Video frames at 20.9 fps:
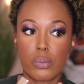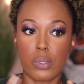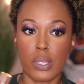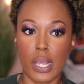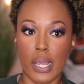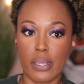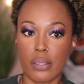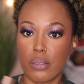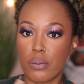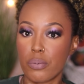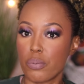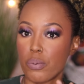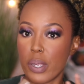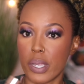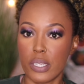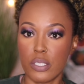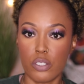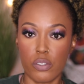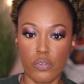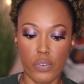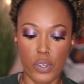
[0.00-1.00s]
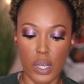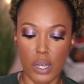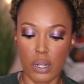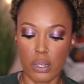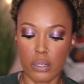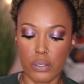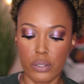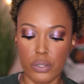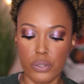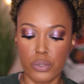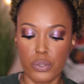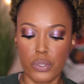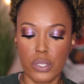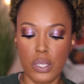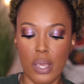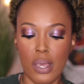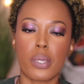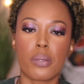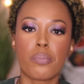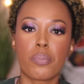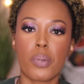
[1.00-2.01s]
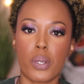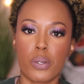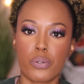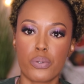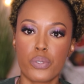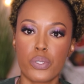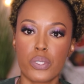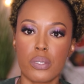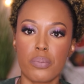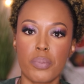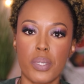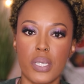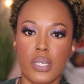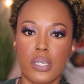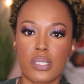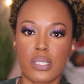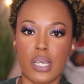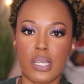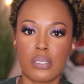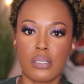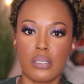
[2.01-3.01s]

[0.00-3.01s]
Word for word: like the range of colors in person because I